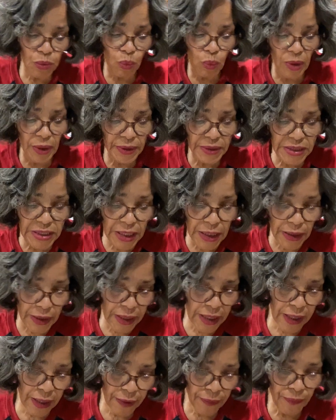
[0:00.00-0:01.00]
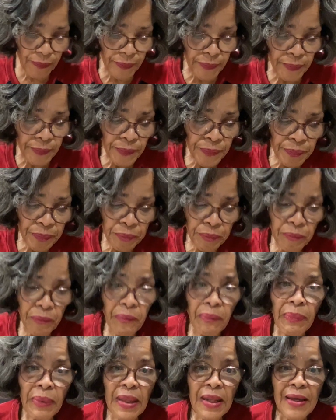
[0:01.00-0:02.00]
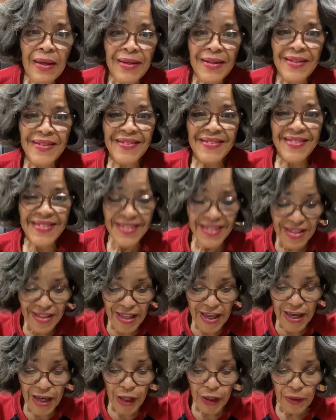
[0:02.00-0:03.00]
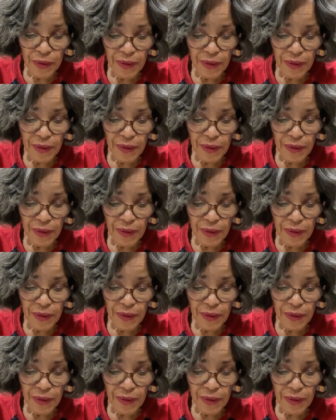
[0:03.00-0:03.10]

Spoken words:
while tucking. You see that?